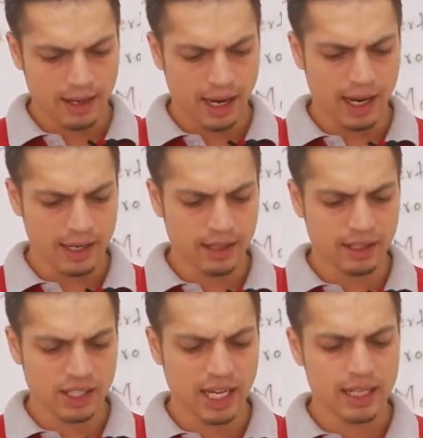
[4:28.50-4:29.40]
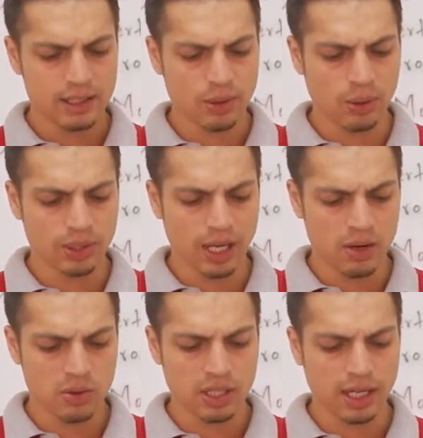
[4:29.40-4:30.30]
and the tiles on the
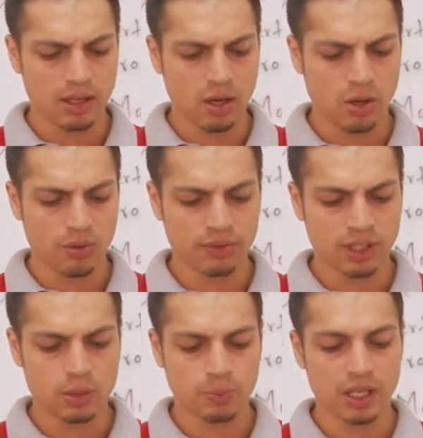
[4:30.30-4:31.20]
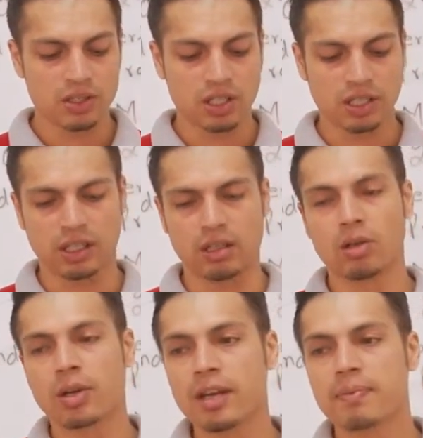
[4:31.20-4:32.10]
outside of the space shuttle.
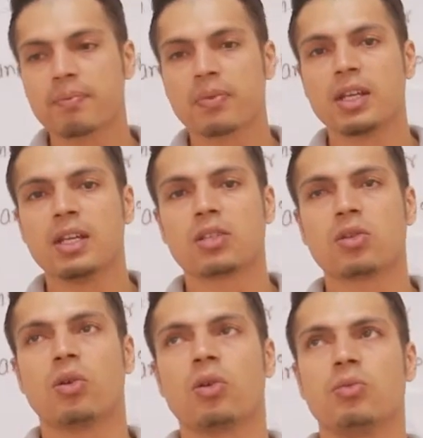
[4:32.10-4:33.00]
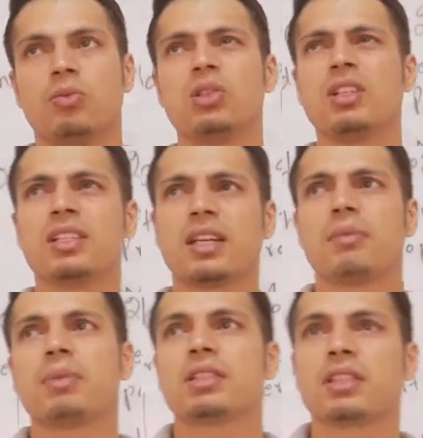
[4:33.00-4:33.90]
Okay, so mostly
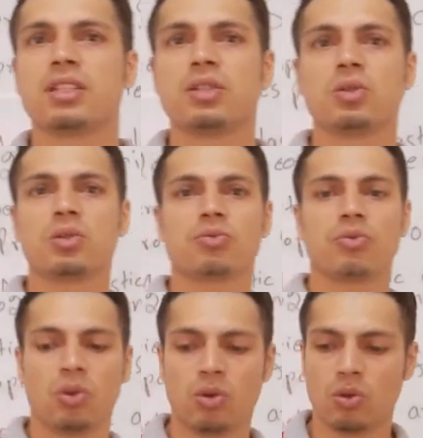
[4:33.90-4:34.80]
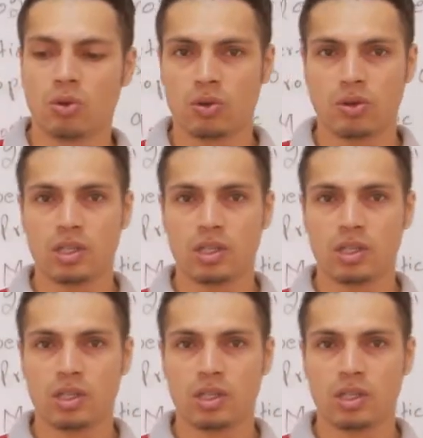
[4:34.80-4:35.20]
ceramics are used for